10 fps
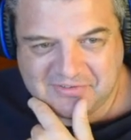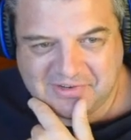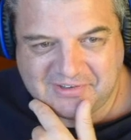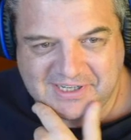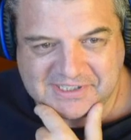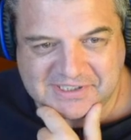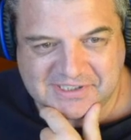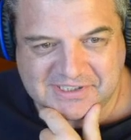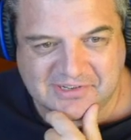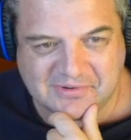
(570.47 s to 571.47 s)

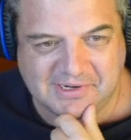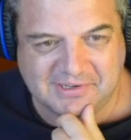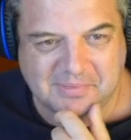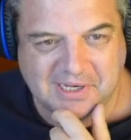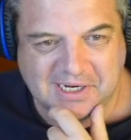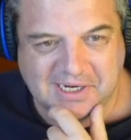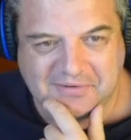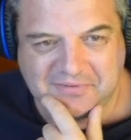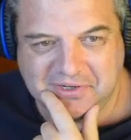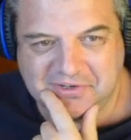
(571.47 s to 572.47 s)
Translation, the Queen's bloody
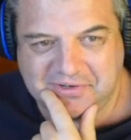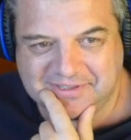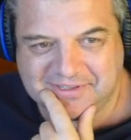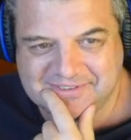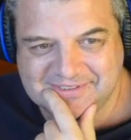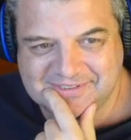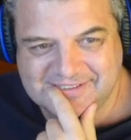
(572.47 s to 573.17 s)
furious.